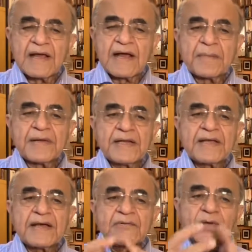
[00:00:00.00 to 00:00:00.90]
I mean,
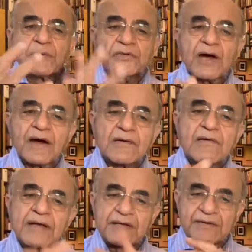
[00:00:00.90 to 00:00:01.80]
he was
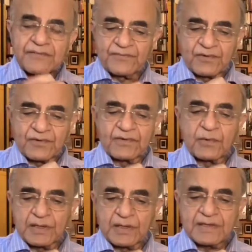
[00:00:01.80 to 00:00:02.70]
hungry for
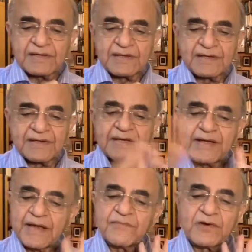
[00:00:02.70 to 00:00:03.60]
work. He
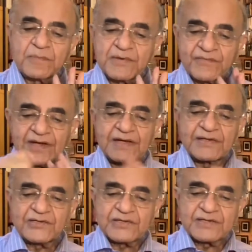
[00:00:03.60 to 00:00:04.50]
came from a
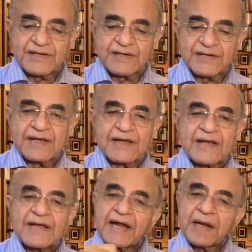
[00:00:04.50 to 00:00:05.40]
village.
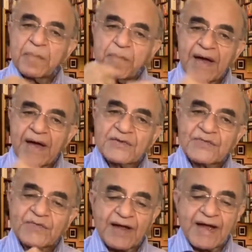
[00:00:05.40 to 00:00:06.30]
He had a bias
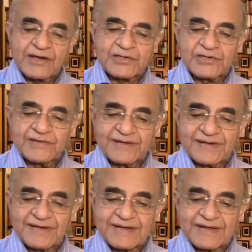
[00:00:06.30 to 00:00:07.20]
for action.
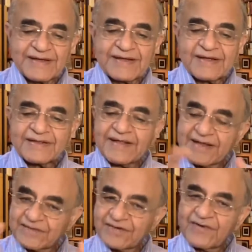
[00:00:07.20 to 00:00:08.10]

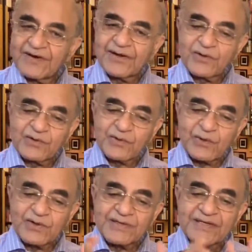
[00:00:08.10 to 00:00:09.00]
That's a very good
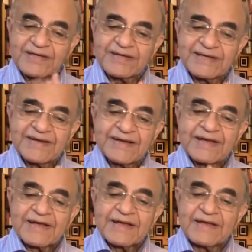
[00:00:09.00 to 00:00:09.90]
quality.
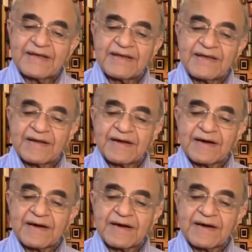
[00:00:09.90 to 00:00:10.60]
He